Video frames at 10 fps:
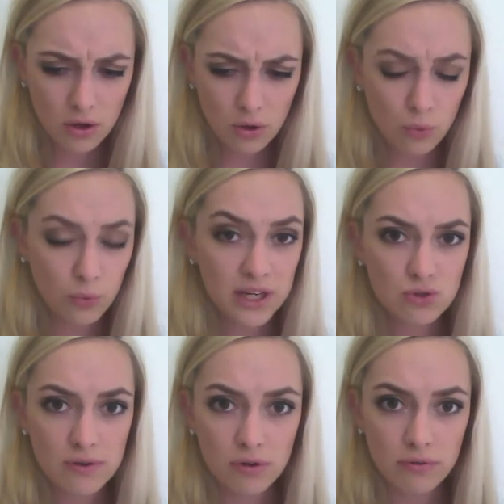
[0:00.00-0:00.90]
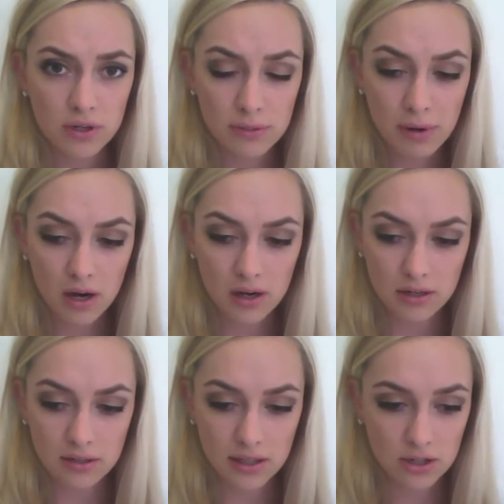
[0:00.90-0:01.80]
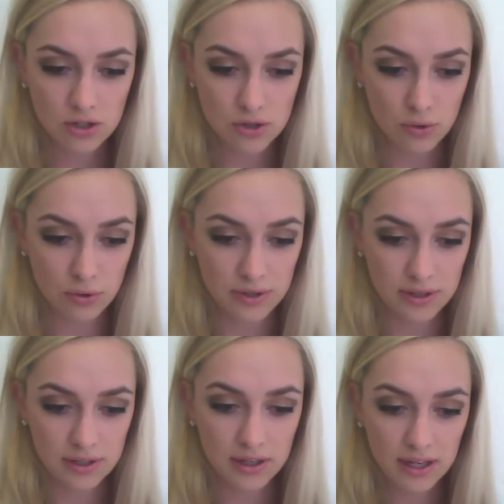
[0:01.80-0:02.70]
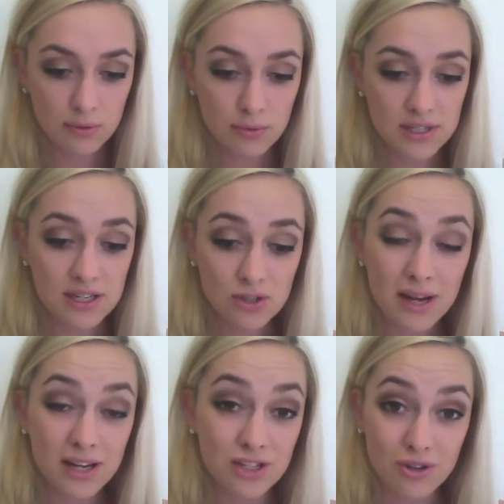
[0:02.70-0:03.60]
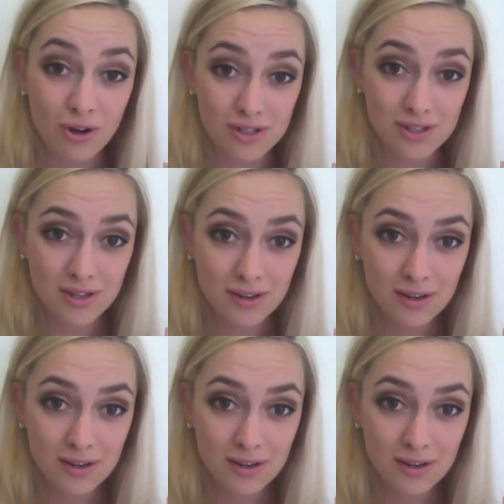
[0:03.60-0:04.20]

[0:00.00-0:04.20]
we'd driven over to the park on Lakeshore and he was in his red socks.